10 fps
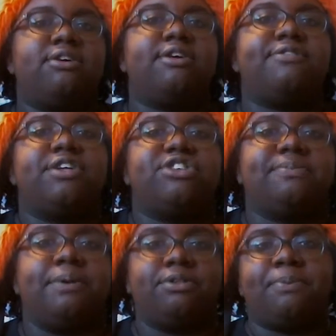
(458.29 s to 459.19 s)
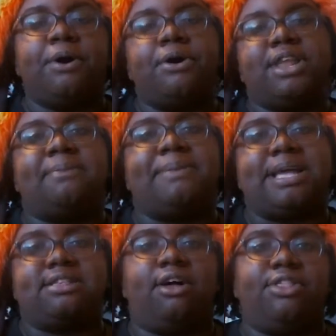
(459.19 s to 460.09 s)
or if they're just postponing it
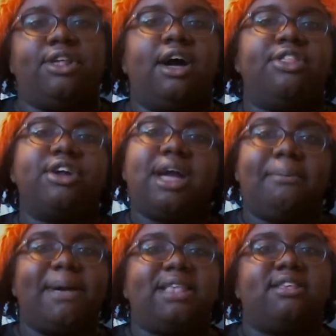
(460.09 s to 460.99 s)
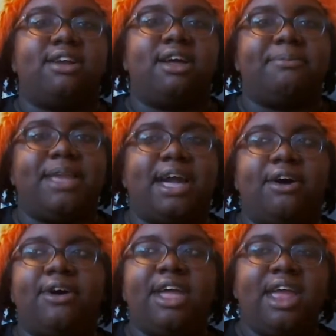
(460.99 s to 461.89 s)
because all the other comebacks are coming
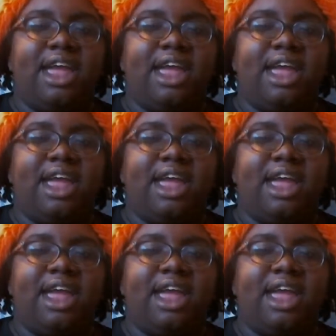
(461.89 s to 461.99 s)
out